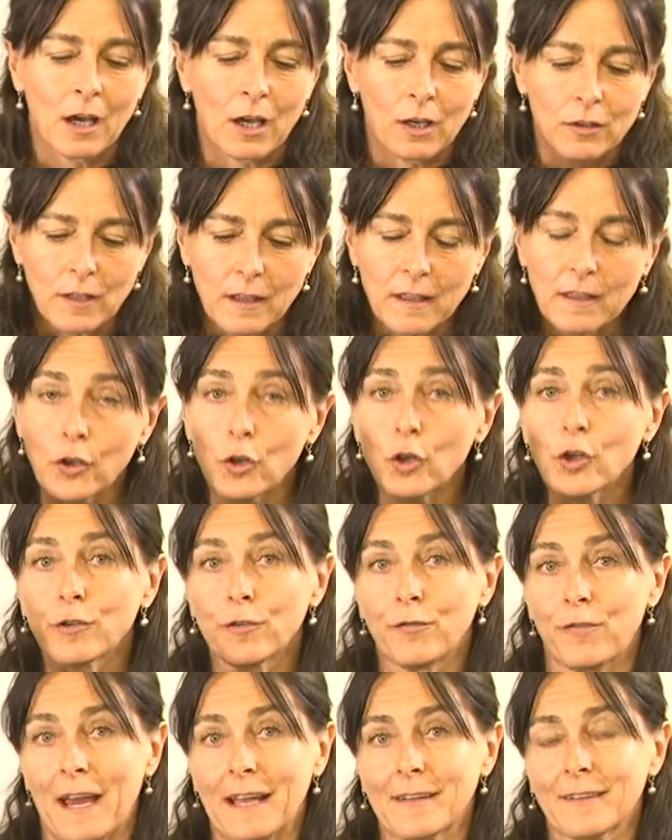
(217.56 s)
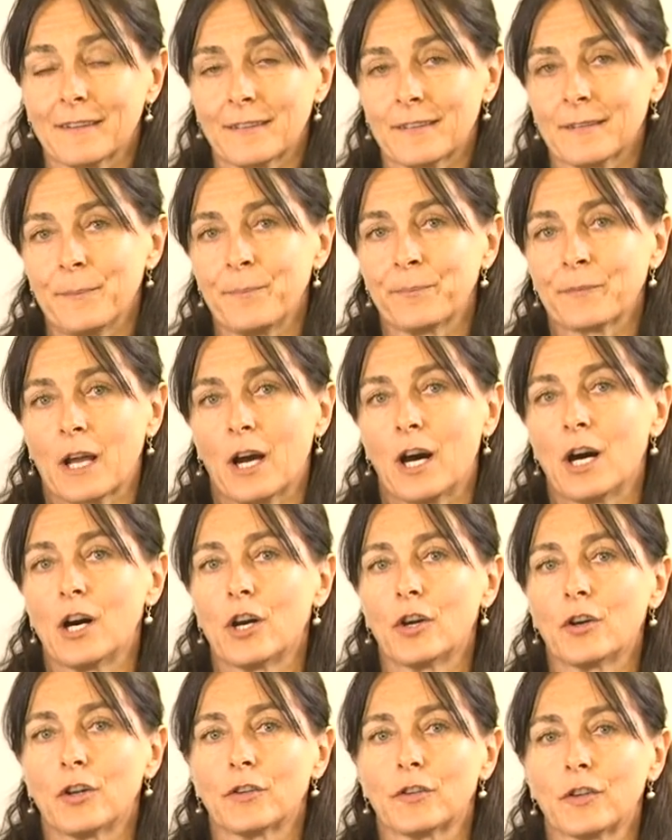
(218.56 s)
The third fats
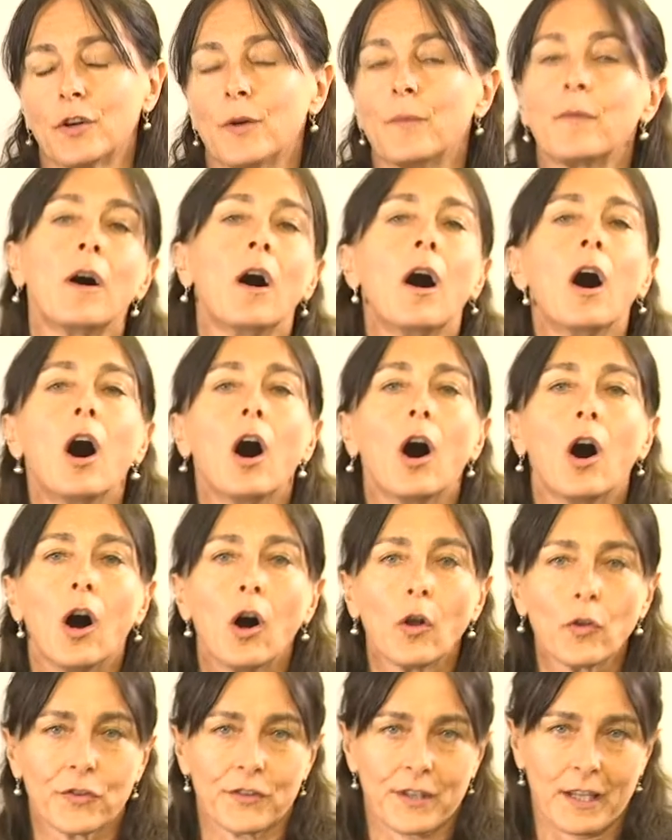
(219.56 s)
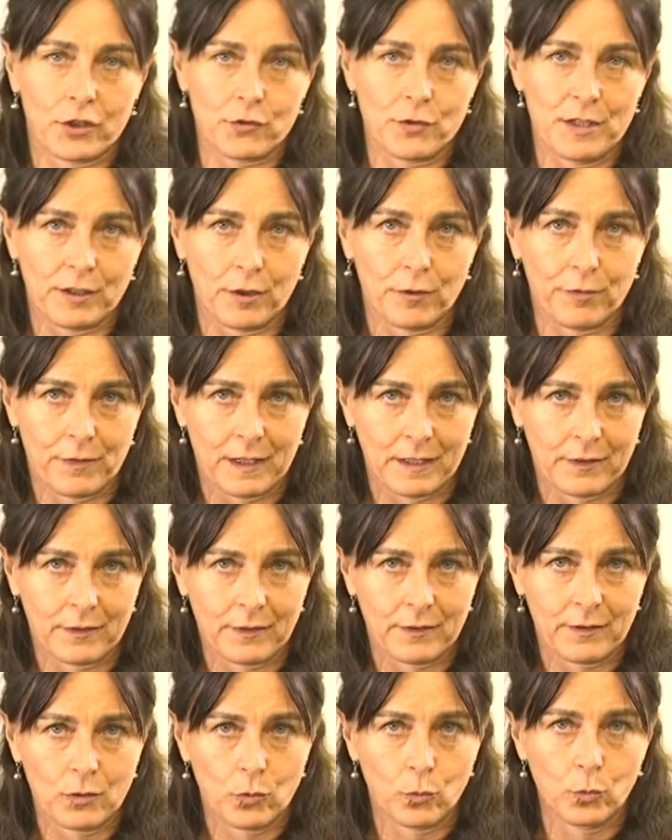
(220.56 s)
are the unsaturated
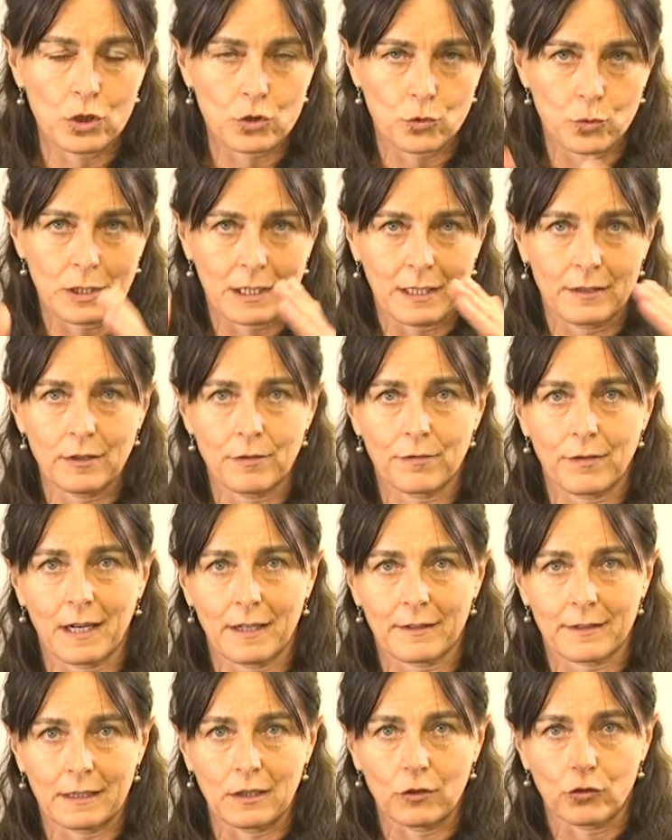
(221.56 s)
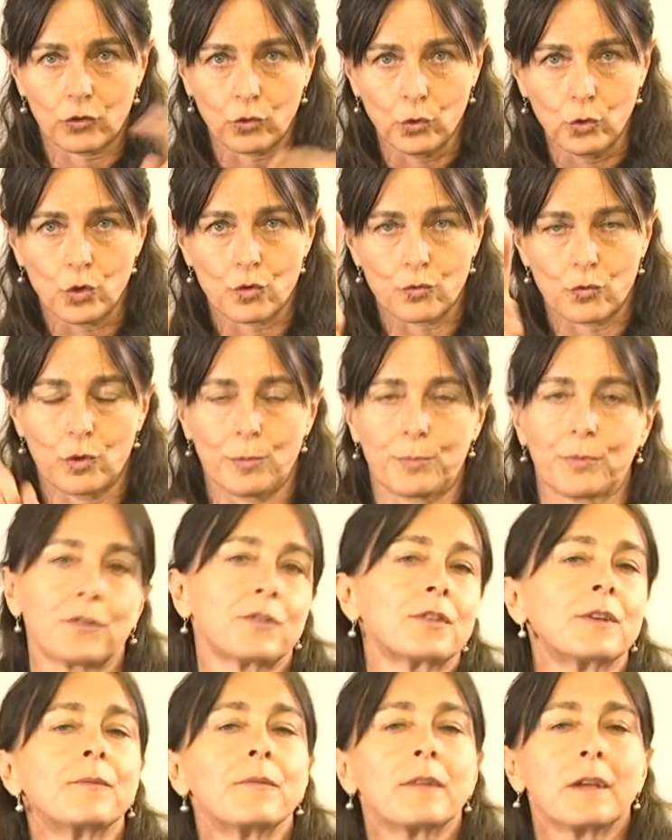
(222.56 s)
fats, which we can divide in 2
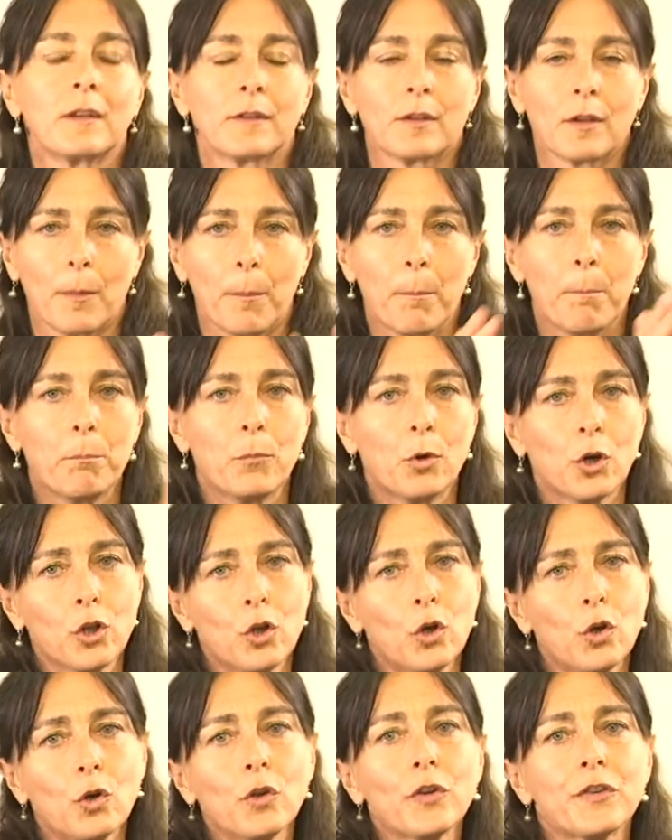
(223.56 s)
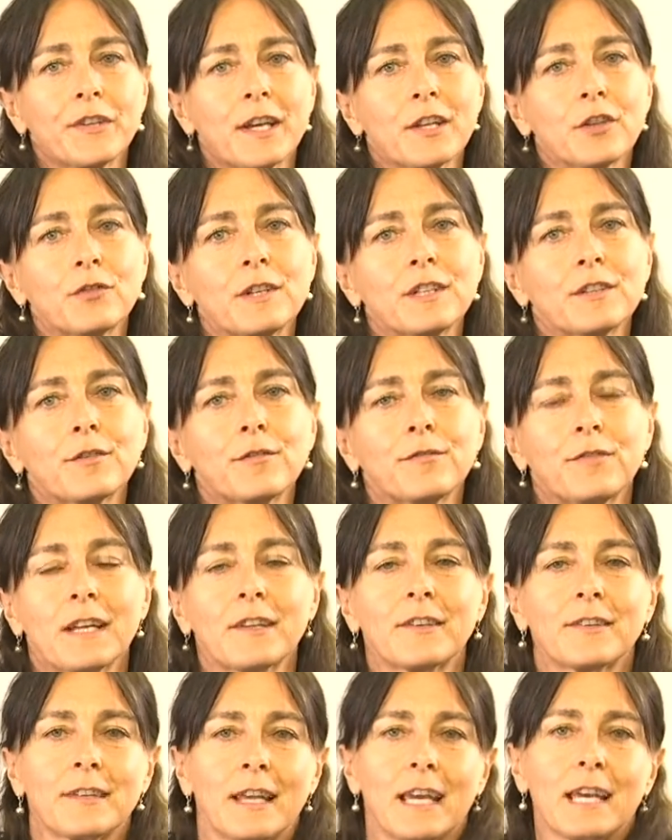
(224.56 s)
groups. The monounsaturated
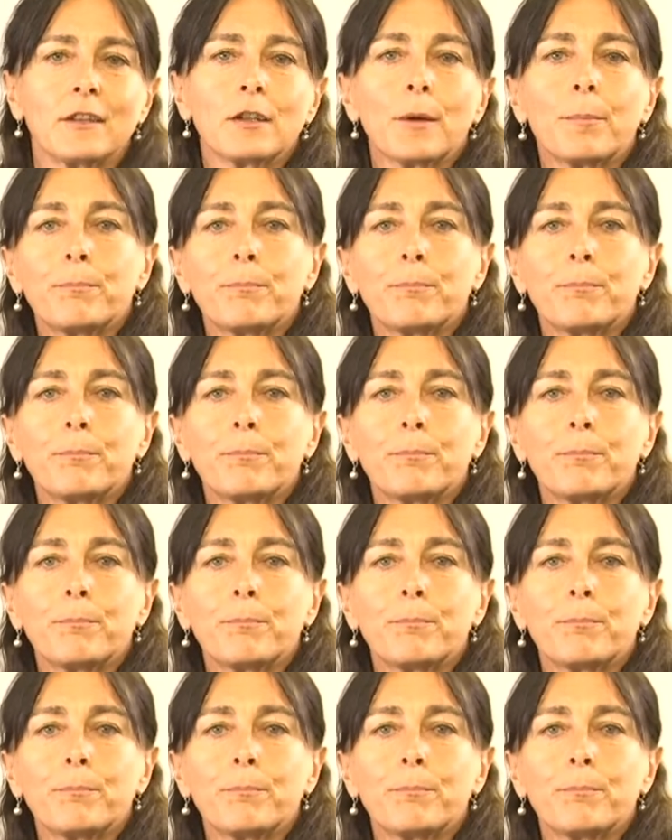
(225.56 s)
fats and the